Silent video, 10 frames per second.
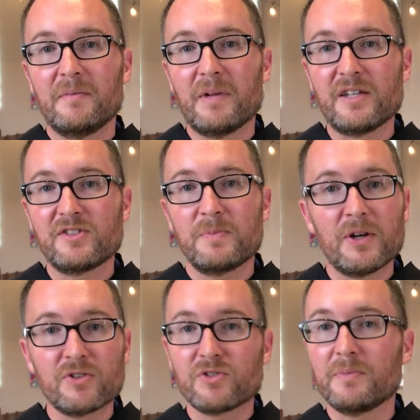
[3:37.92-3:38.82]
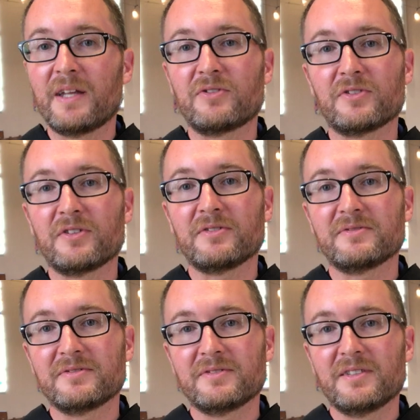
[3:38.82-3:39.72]
my spiritual mentor,
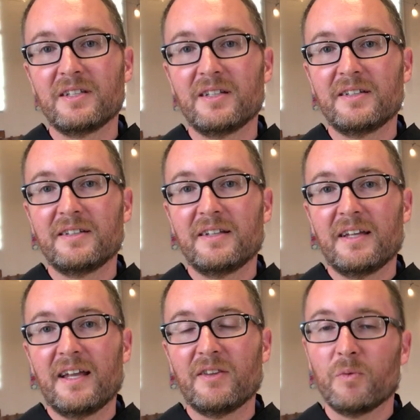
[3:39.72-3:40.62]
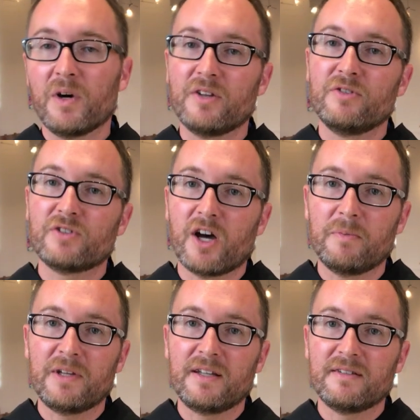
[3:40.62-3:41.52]
and the one who
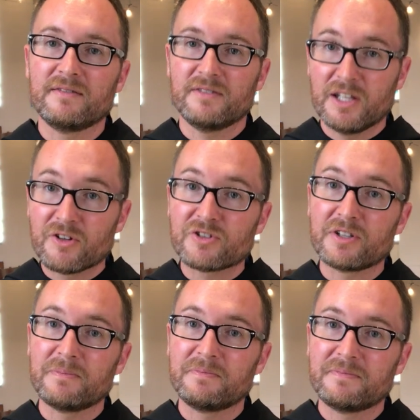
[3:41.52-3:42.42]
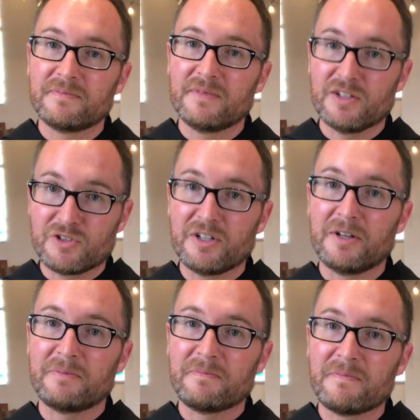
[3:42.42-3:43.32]
taught me leadership this
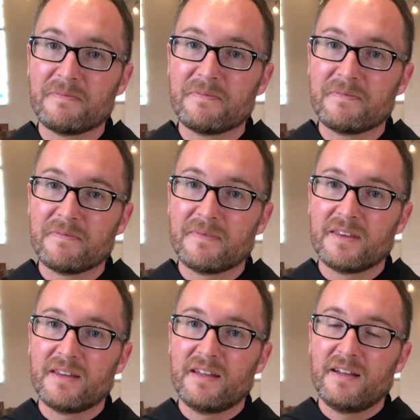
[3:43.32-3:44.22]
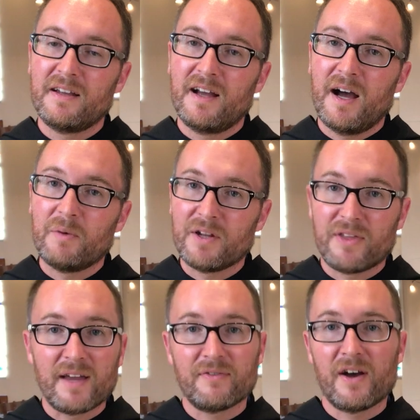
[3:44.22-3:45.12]
year. I want to
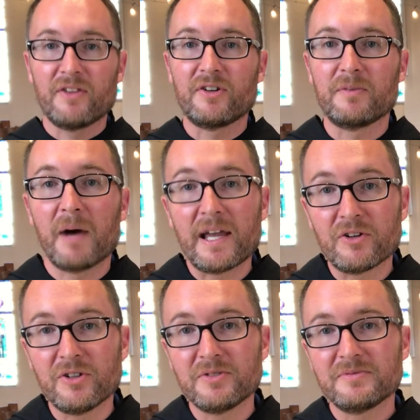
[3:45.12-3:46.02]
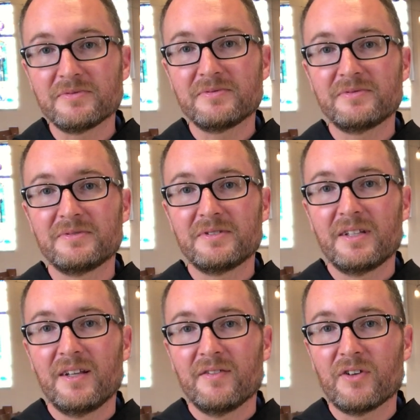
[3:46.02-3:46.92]
thank Father Michael
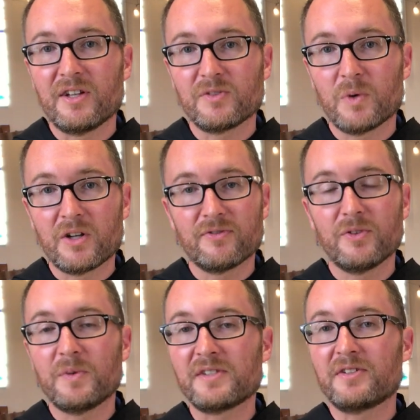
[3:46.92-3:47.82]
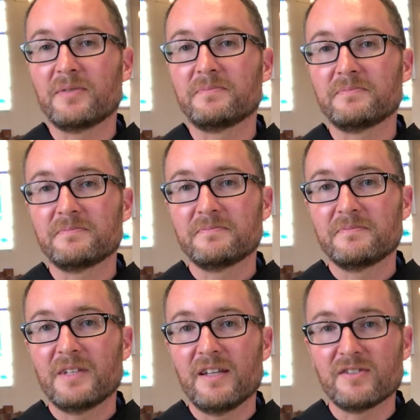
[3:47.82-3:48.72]
for his wonderful wisdom,
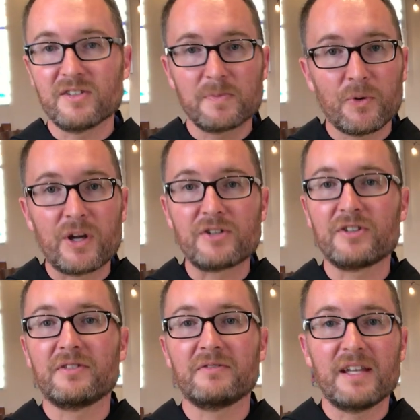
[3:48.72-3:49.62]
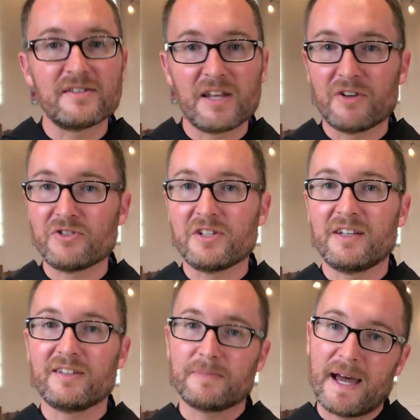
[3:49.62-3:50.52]
his inspiration, his energy,
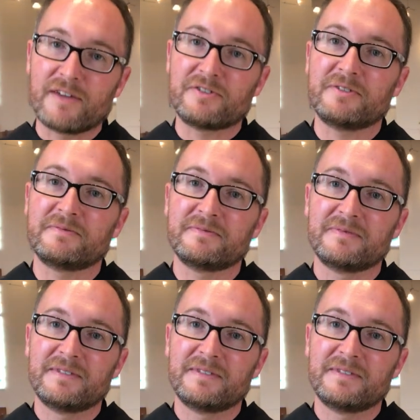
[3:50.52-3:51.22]
his passion.